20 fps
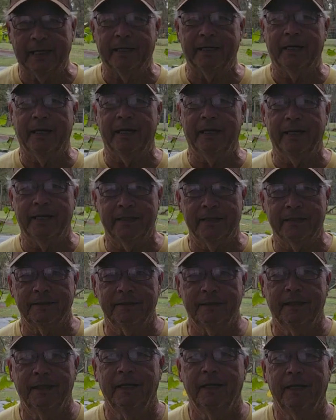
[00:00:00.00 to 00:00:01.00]
I hate it,
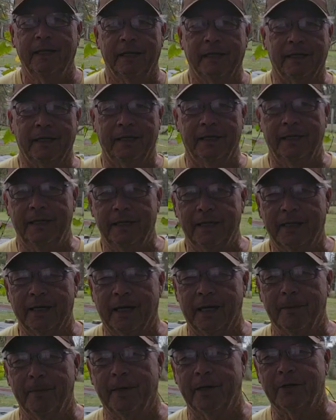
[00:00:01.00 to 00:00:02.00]
and
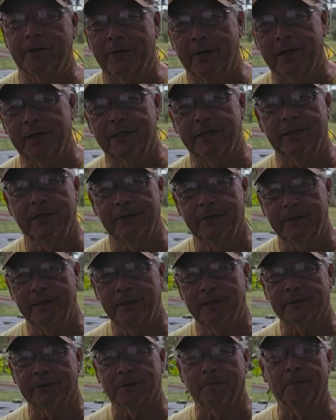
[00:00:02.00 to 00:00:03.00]
anytime I try to do it,
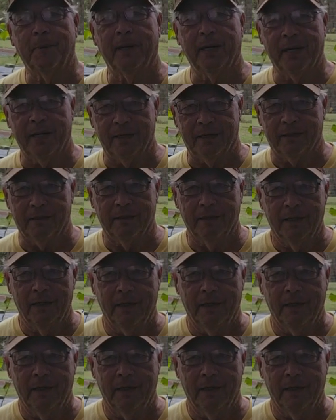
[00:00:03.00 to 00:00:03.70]
it's a pain.